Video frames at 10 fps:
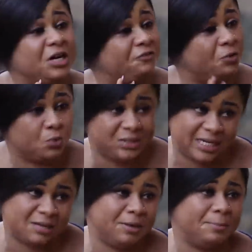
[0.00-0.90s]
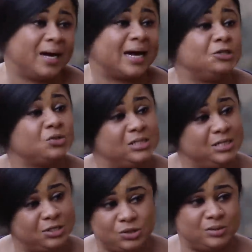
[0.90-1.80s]
Even if he won't take me back, I
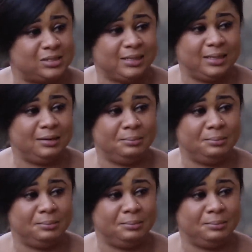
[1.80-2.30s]
just need to see